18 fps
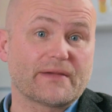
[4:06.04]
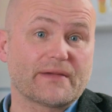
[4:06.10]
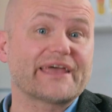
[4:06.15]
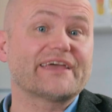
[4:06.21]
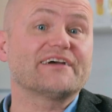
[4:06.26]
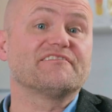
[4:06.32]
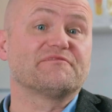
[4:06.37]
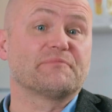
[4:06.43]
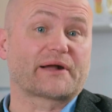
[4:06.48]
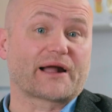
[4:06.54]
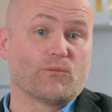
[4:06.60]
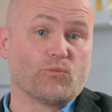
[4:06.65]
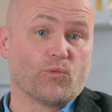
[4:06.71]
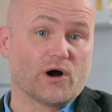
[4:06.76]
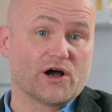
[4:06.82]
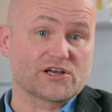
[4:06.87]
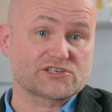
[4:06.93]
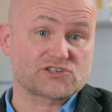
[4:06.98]
may have become
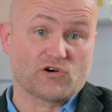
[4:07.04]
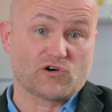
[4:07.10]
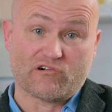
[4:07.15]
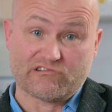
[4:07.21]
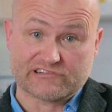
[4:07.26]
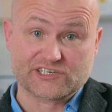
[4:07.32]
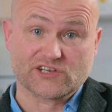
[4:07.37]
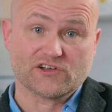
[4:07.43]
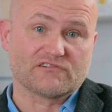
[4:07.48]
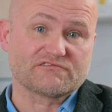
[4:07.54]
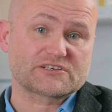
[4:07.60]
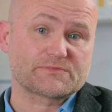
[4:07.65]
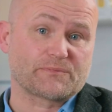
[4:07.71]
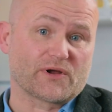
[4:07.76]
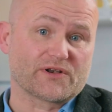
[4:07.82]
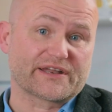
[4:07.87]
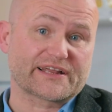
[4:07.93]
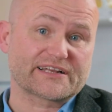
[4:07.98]
worse or is not
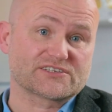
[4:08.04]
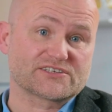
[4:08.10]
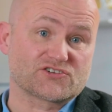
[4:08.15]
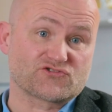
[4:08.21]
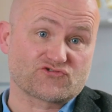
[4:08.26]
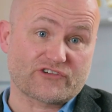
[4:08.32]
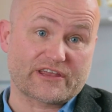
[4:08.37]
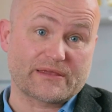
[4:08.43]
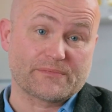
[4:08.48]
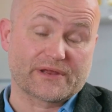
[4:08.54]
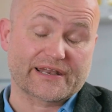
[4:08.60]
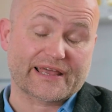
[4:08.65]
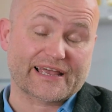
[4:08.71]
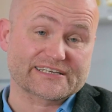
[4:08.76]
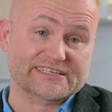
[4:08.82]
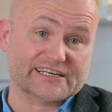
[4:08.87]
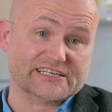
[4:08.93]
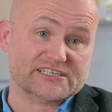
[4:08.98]
responding to treatment
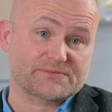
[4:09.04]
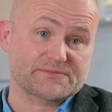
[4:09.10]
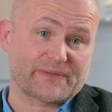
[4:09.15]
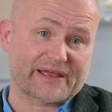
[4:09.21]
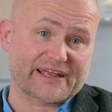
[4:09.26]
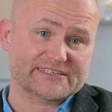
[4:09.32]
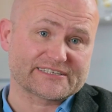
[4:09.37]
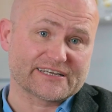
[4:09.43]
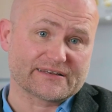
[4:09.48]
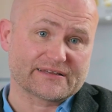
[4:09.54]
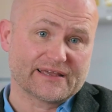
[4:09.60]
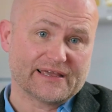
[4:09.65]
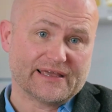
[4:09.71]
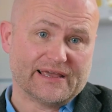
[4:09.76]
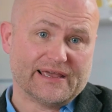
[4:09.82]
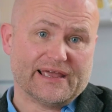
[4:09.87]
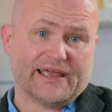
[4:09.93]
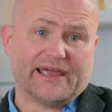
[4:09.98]
as expected.
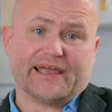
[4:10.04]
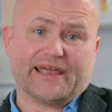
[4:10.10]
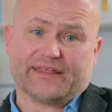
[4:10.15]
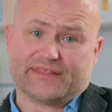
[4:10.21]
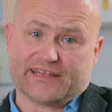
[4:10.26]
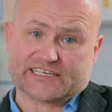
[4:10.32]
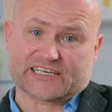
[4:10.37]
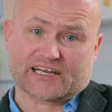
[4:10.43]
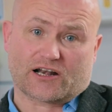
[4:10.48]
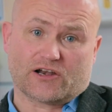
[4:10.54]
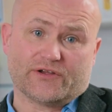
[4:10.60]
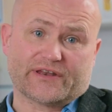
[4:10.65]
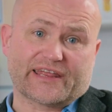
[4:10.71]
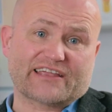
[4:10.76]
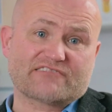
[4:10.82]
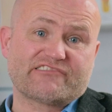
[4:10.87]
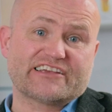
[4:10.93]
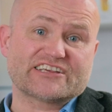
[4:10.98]
These include
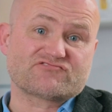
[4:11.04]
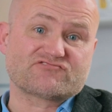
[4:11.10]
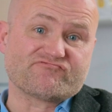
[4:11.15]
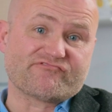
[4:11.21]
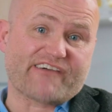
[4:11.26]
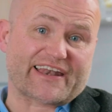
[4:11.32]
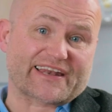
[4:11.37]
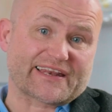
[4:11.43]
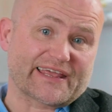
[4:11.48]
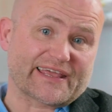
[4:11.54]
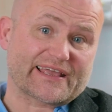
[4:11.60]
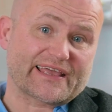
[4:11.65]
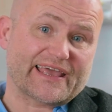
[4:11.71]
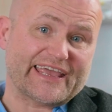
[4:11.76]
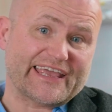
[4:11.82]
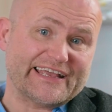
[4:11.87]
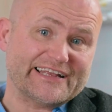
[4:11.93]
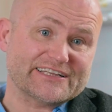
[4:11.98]
increased reddening,
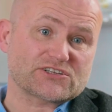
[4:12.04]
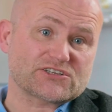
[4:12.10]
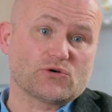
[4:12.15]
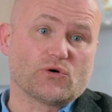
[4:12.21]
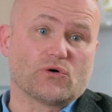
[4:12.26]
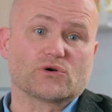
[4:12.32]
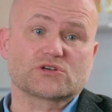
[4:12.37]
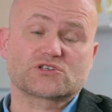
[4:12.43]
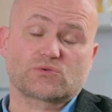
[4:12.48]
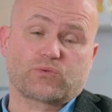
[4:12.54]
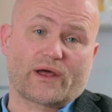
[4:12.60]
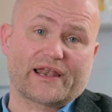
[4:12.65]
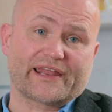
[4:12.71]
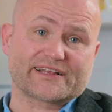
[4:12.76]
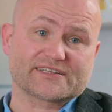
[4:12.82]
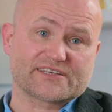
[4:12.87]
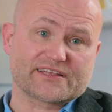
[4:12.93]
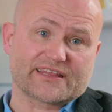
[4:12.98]
heat or
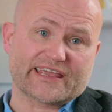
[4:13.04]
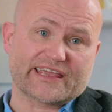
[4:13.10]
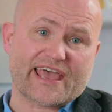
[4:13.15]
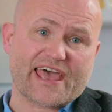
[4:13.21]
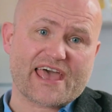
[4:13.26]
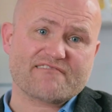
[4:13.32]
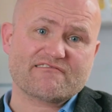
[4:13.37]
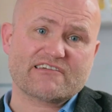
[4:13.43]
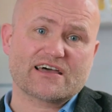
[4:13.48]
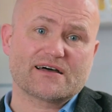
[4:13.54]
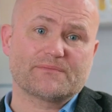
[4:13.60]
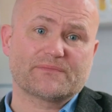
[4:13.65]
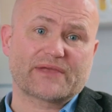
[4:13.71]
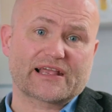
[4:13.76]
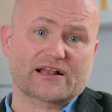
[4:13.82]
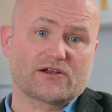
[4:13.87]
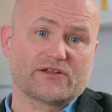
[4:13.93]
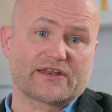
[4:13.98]
swelling to the area,
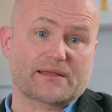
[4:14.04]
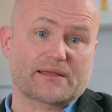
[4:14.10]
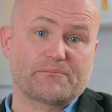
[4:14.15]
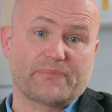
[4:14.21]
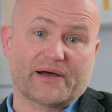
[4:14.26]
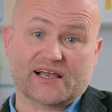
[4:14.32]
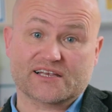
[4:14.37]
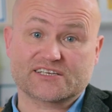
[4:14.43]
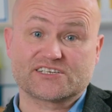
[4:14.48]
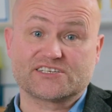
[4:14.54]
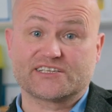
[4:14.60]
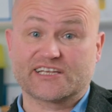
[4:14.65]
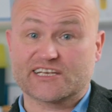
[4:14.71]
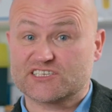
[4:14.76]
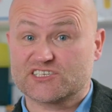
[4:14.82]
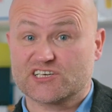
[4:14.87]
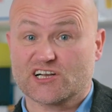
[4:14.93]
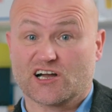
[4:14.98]
including pus,
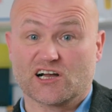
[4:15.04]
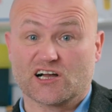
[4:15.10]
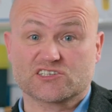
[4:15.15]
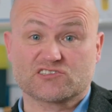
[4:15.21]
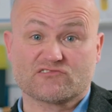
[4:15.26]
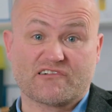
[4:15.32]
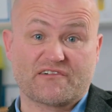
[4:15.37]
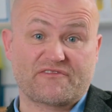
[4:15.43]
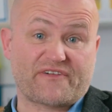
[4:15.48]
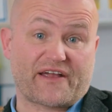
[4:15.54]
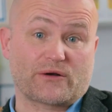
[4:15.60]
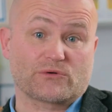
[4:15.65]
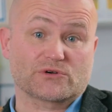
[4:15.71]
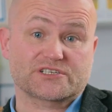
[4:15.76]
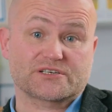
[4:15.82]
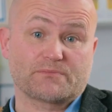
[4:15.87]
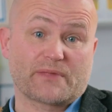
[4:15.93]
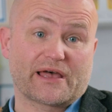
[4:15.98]
discharge or a foul
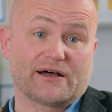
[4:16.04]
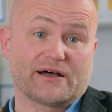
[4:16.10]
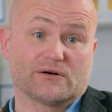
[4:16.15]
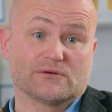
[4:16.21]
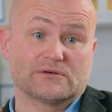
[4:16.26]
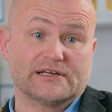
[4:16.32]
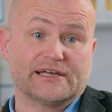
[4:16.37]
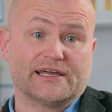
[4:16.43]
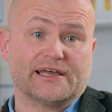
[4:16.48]
smell.